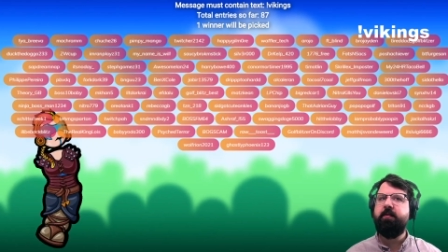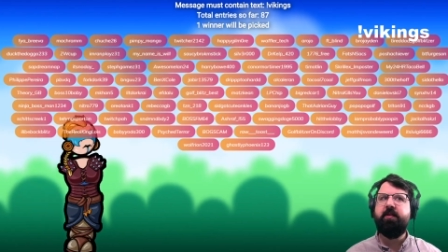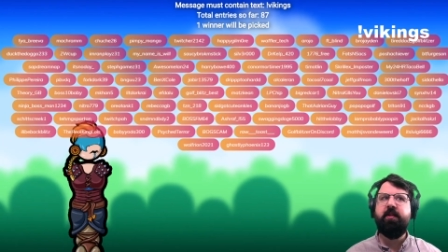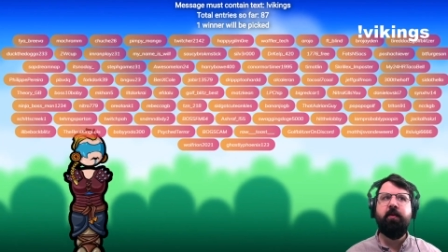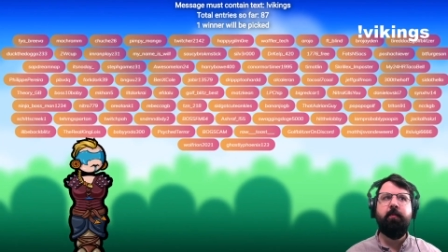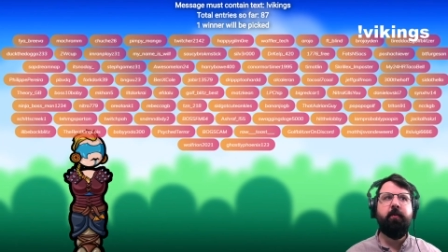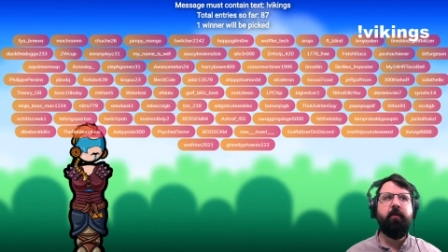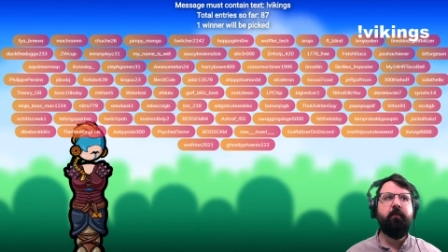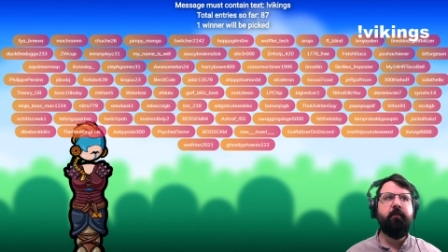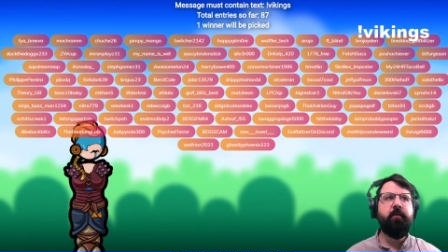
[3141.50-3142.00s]

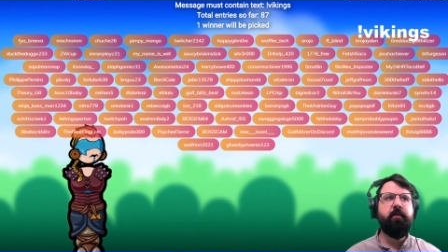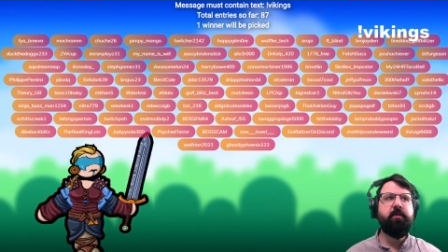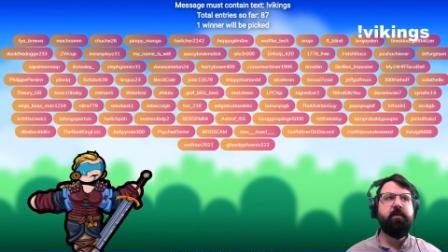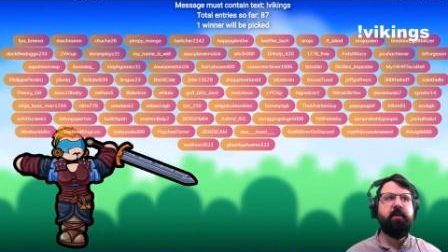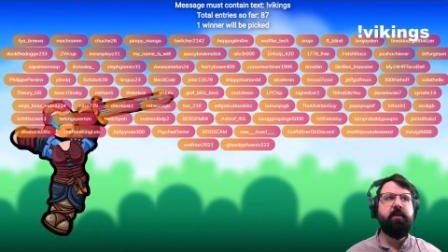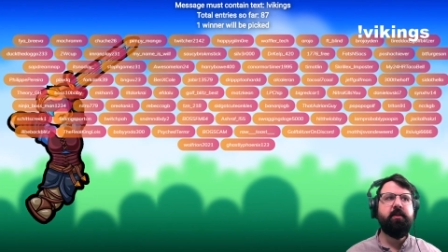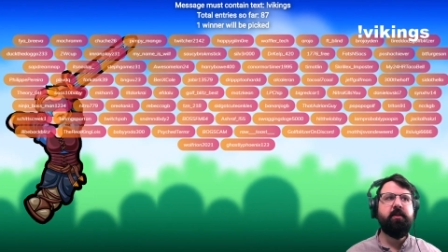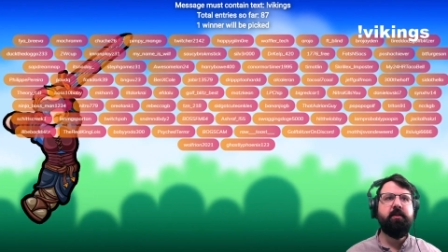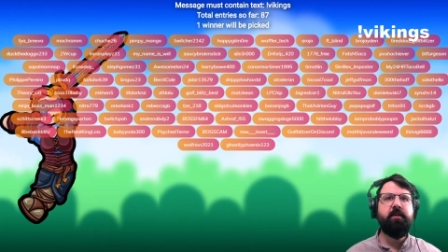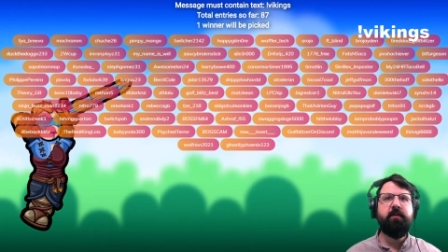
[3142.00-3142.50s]
Seen him in a few
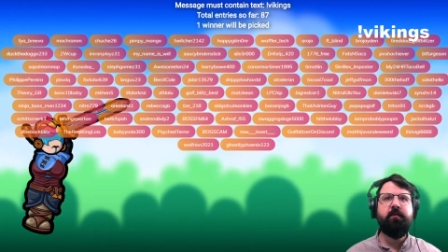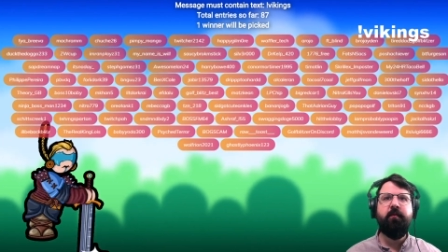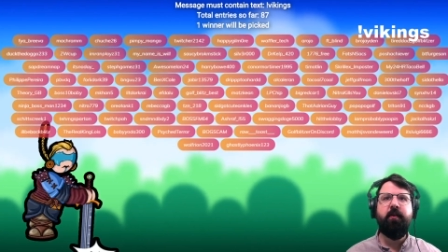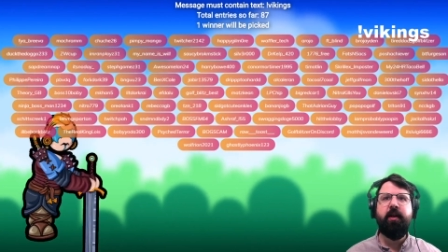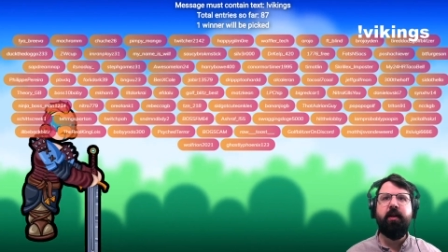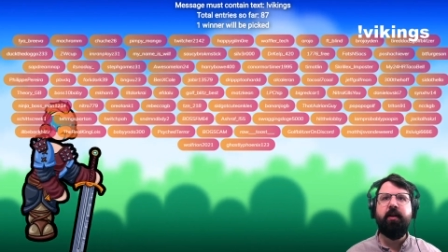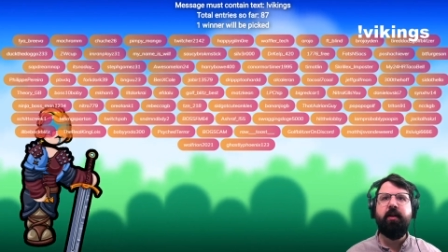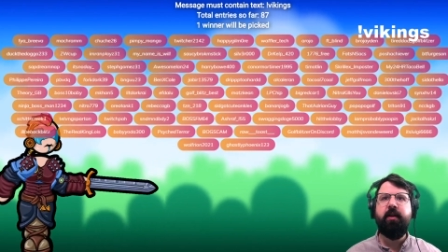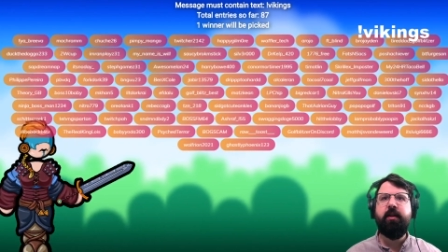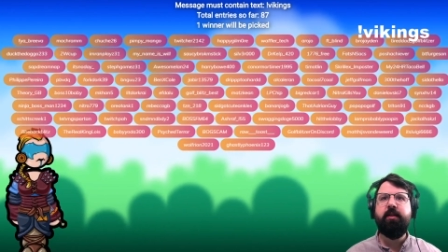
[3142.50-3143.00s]
seasons.
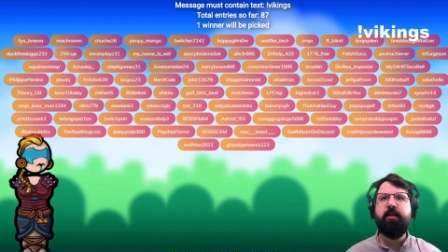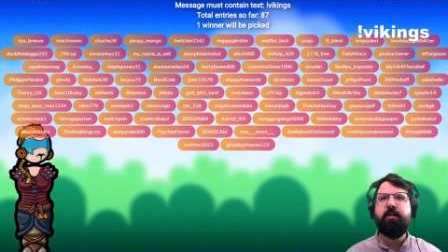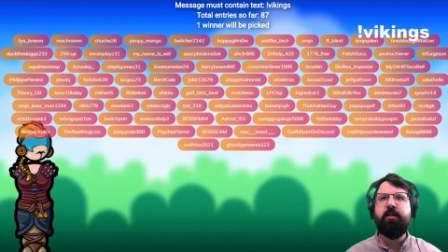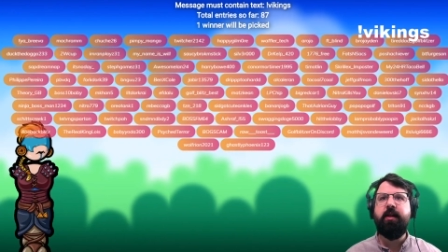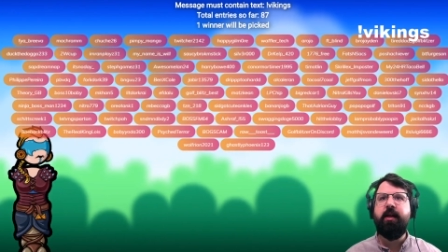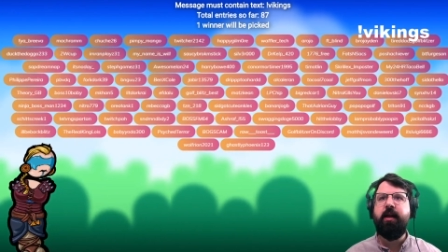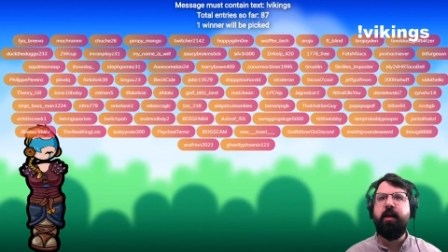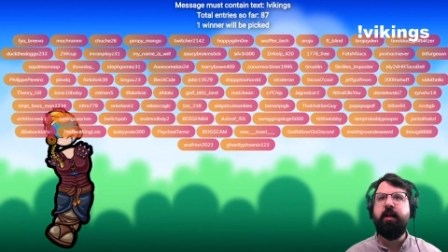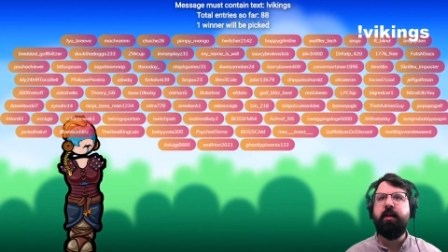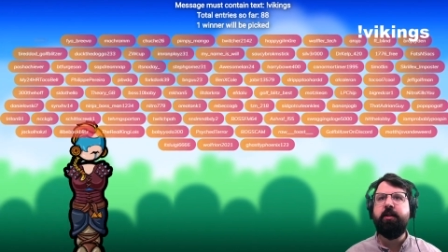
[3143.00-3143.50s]
Vikings
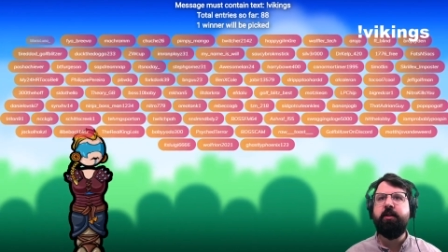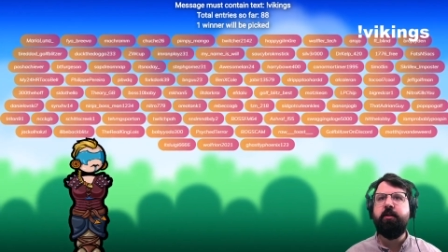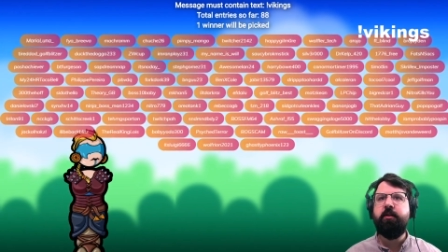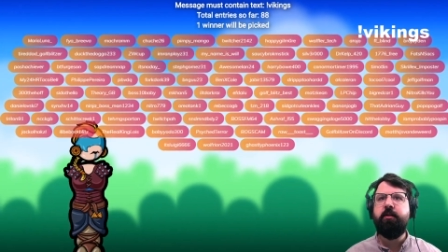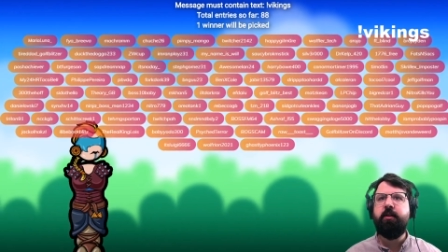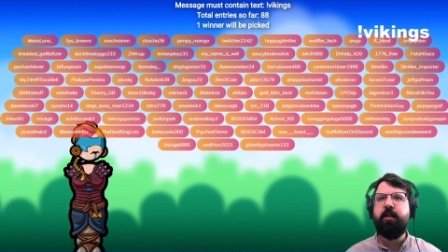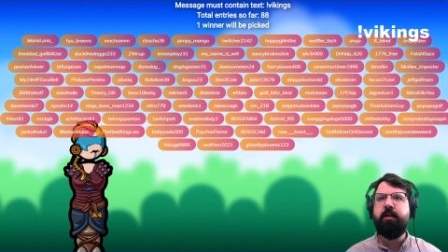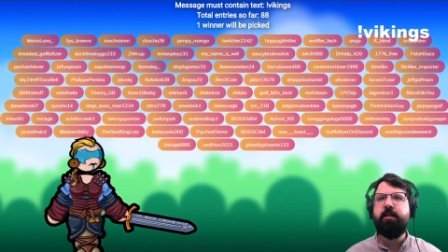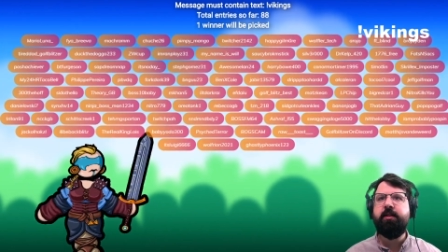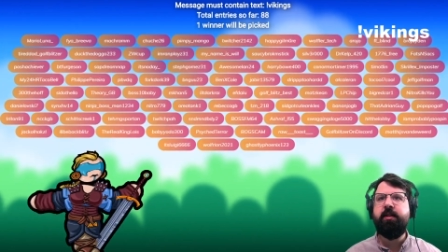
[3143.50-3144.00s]
to enter.
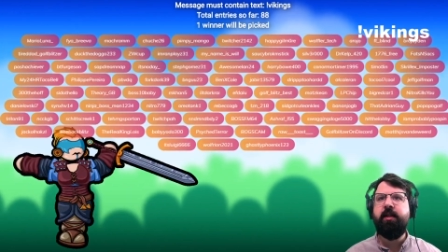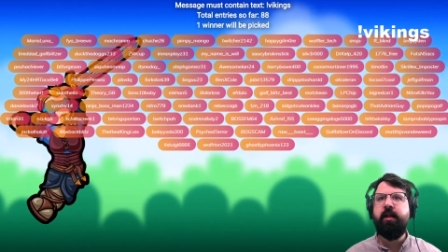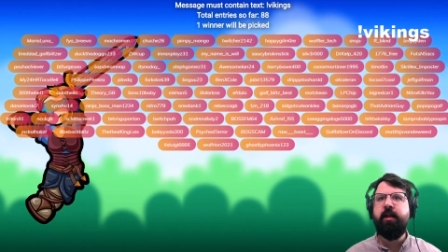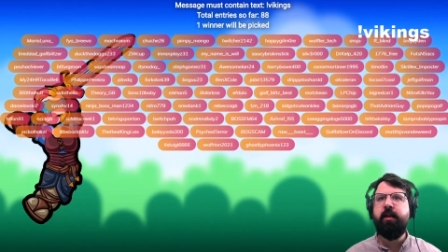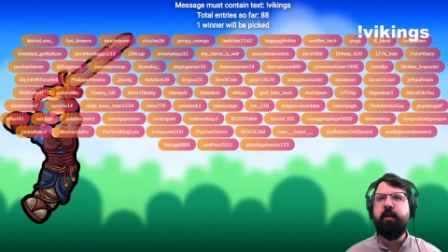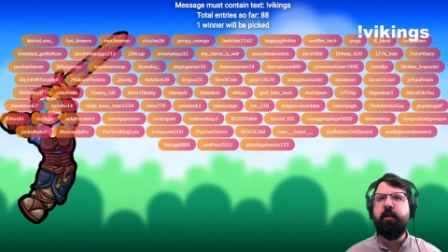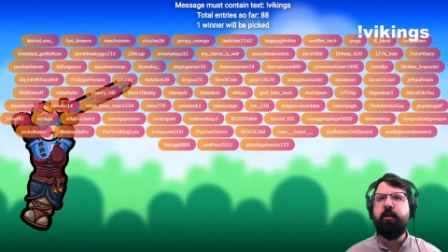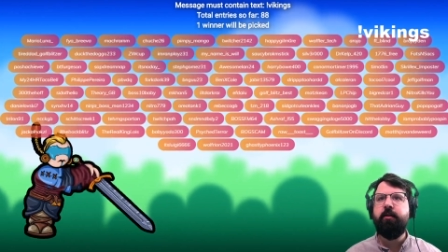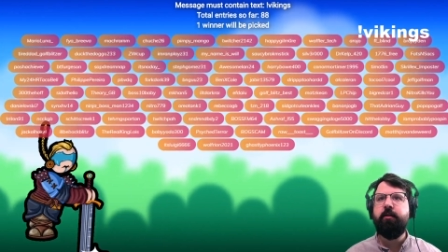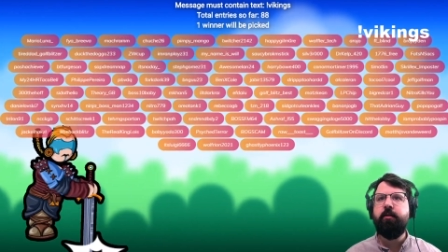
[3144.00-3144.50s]
Let's
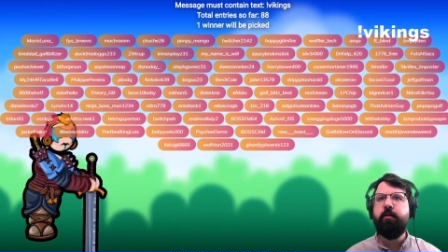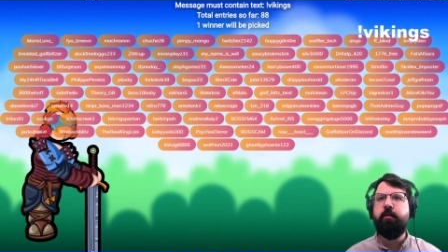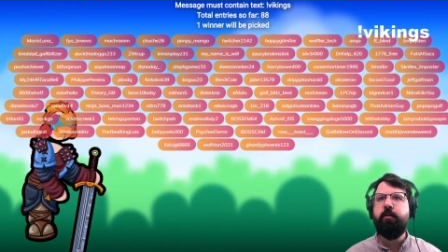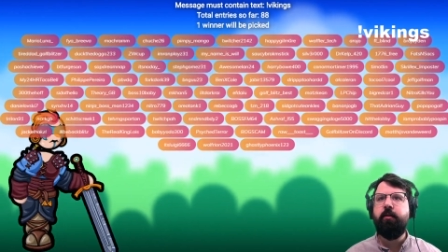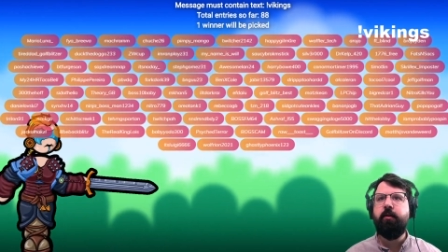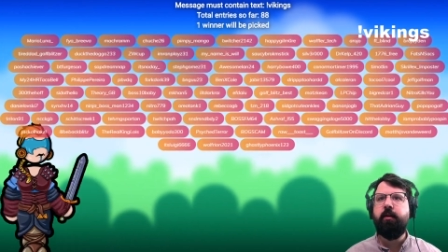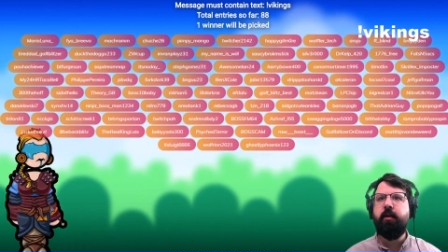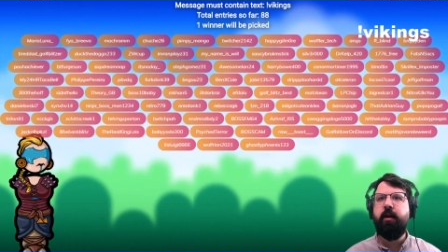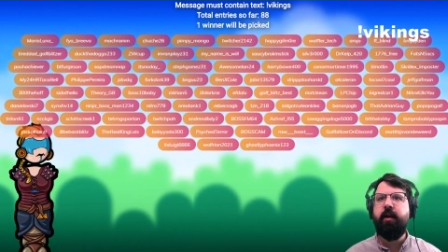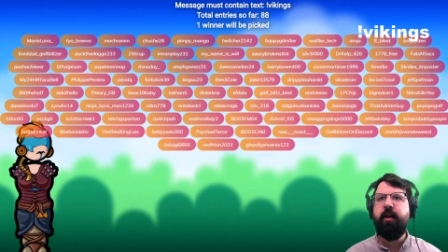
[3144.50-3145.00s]
take a
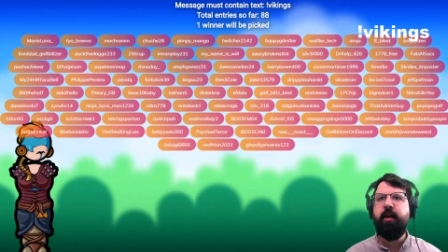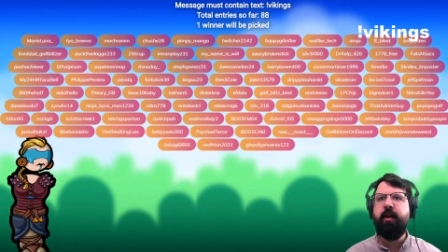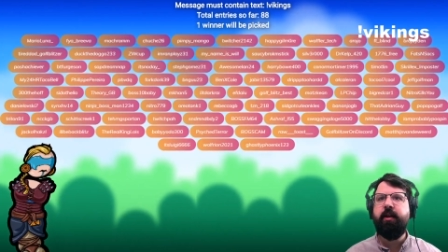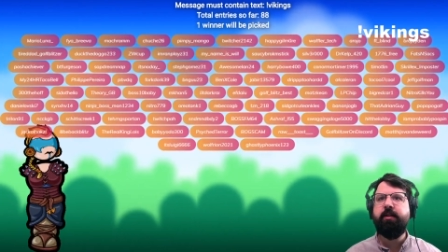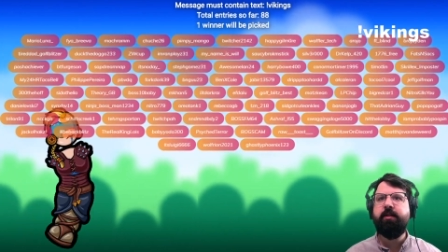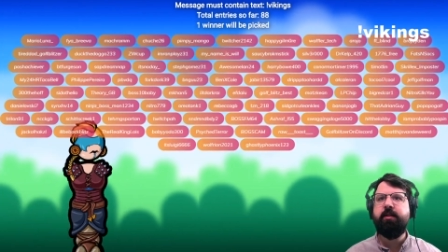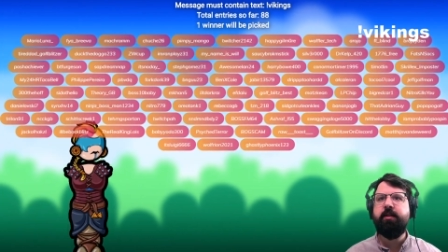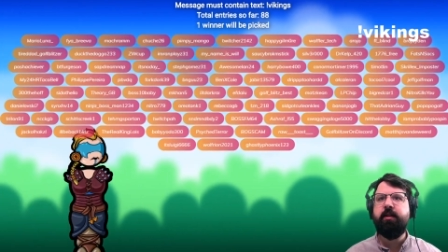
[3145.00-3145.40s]
look at.